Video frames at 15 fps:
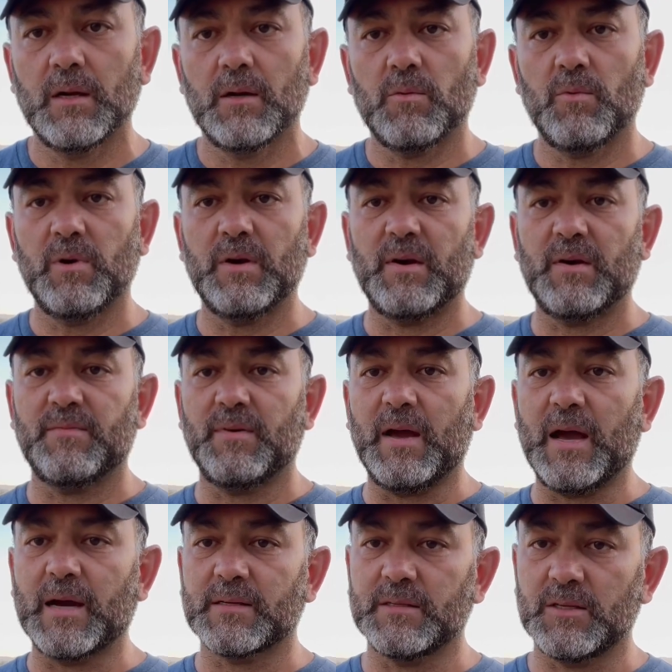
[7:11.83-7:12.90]
we have
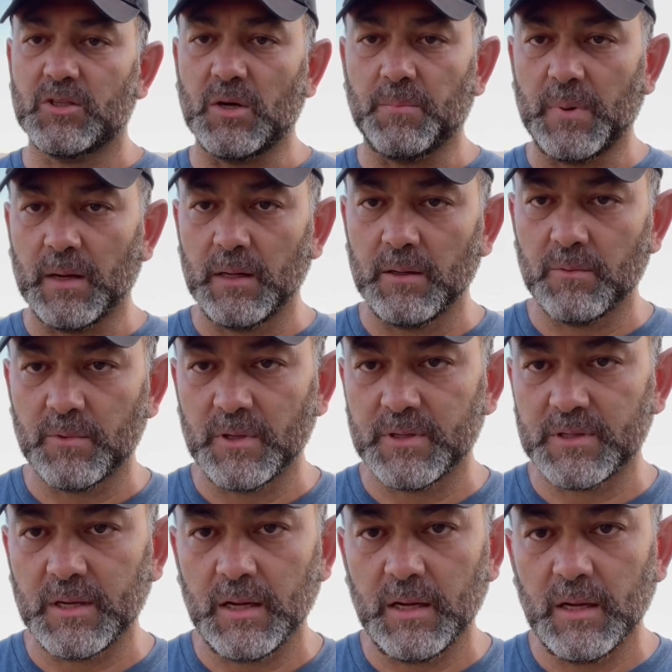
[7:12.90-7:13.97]
Access Chapala Real
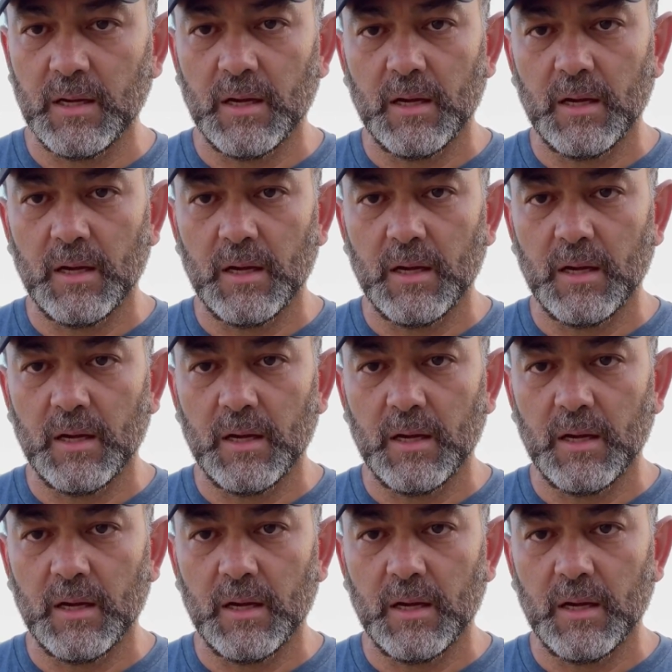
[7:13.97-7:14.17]
Estate,